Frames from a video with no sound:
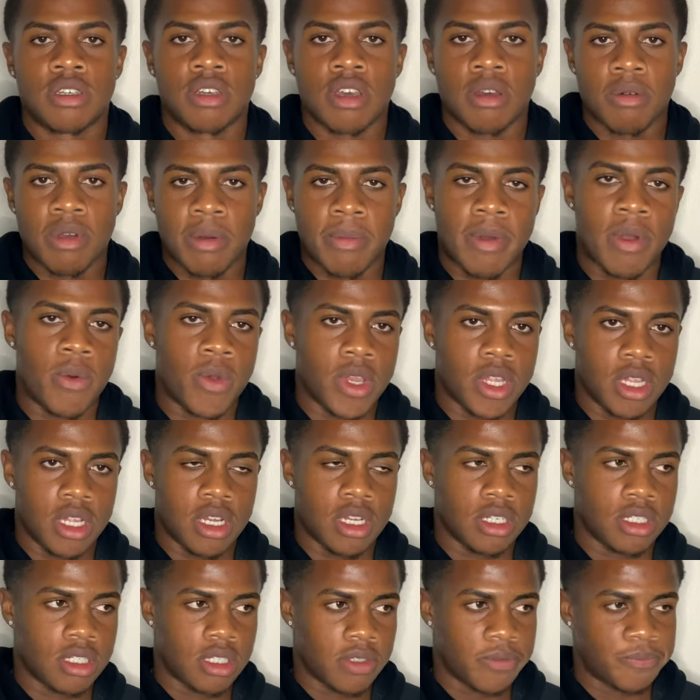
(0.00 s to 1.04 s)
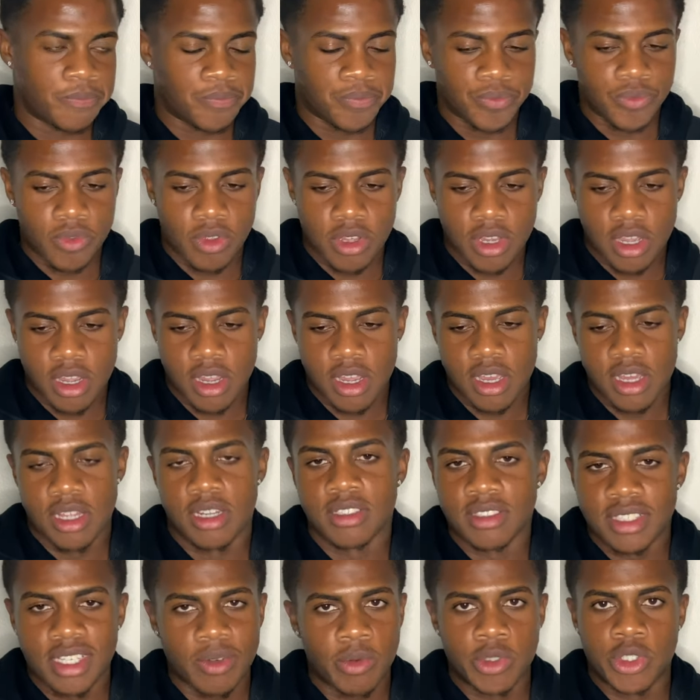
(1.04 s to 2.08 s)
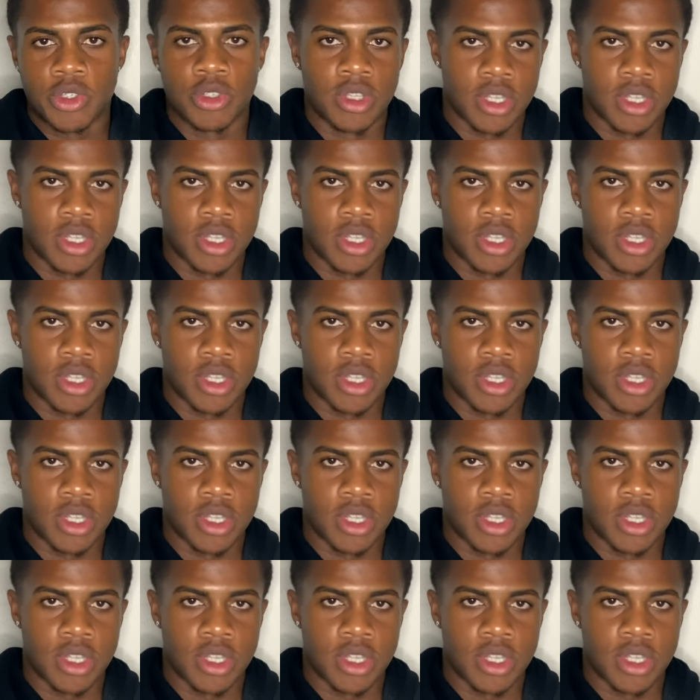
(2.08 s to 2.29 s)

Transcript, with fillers: about my weight loss. All right, and it's not what you